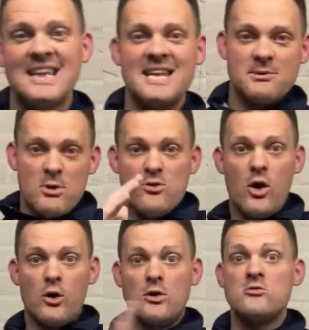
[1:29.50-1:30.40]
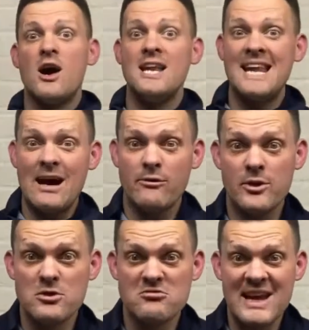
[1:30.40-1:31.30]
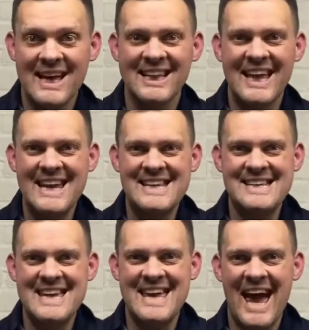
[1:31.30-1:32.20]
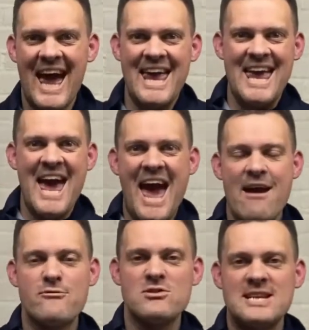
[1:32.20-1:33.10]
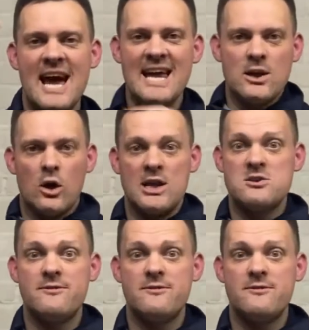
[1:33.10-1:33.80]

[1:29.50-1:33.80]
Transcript: Let's move on. Right, now for the real EDK, everyday knowledge.